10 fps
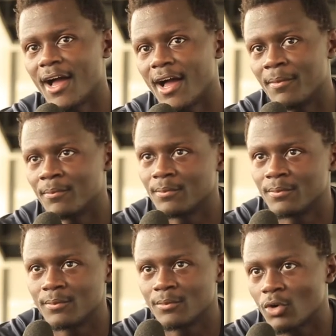
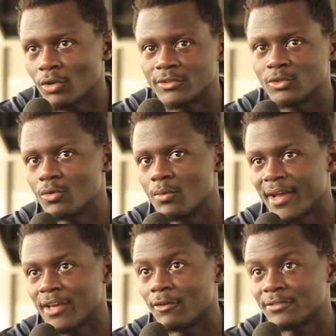I'm close to
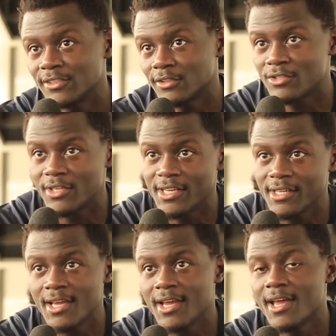my off-season training.